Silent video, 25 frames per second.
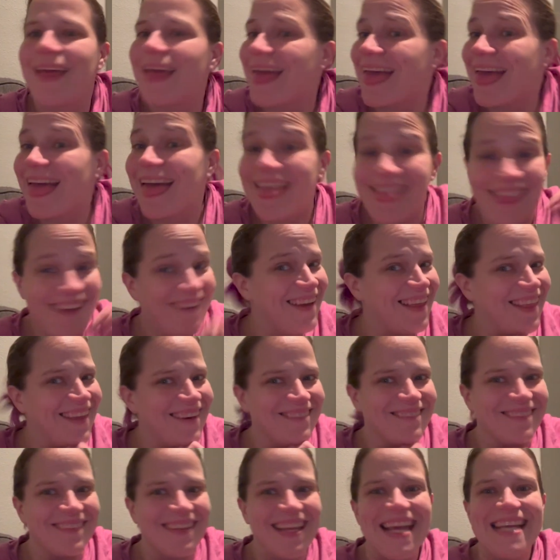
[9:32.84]
Hello.
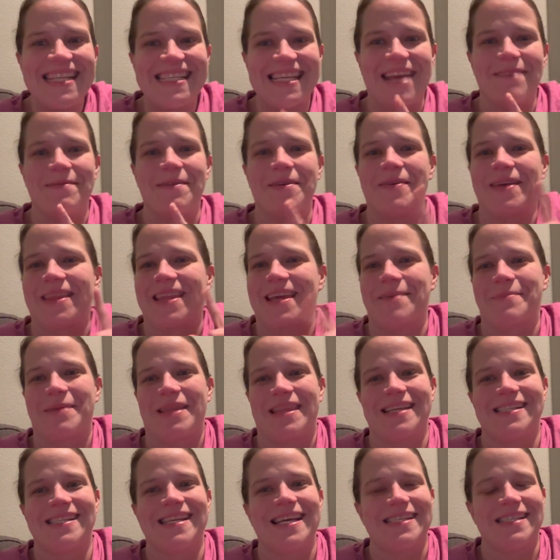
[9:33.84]
It's Amy with
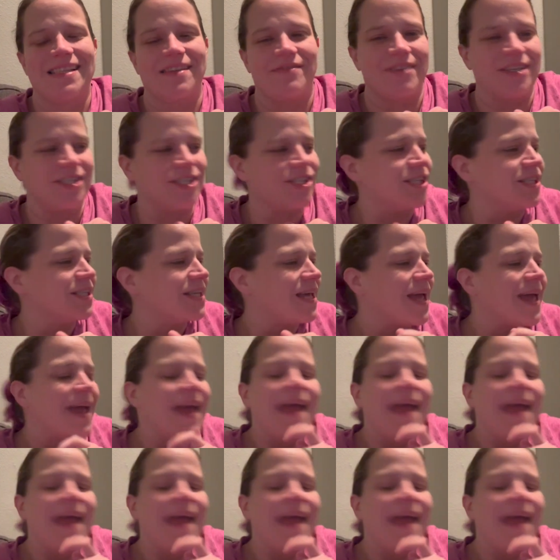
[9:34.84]
Amethyst Haze Adventures.